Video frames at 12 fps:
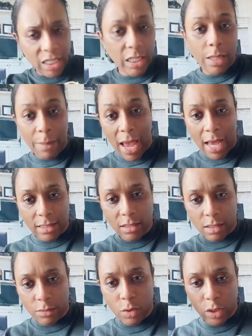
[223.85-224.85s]
In the
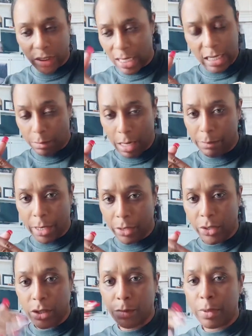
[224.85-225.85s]
past, of course, not in my
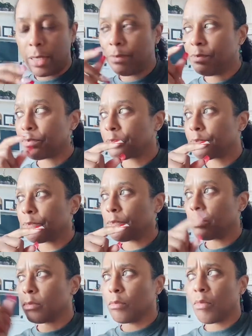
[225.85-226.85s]
marriage, but
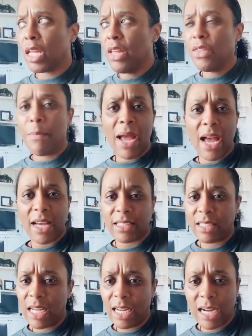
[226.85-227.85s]
in the
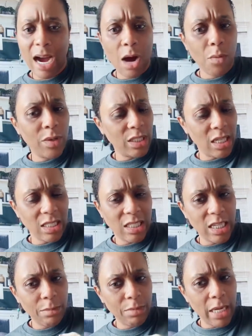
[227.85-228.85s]
past. And I was a
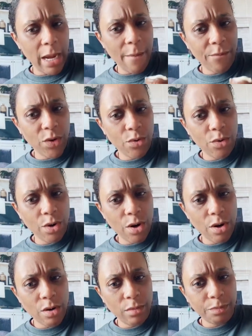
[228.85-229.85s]
zip damn fool,
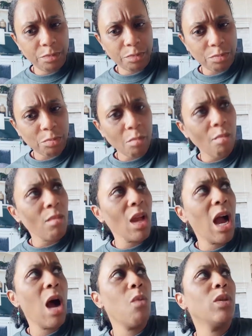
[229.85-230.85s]
girl.
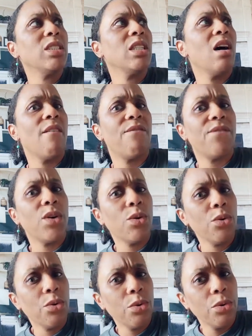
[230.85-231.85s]
I was a
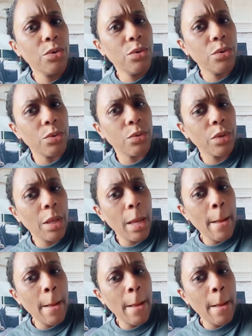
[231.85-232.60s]
fool.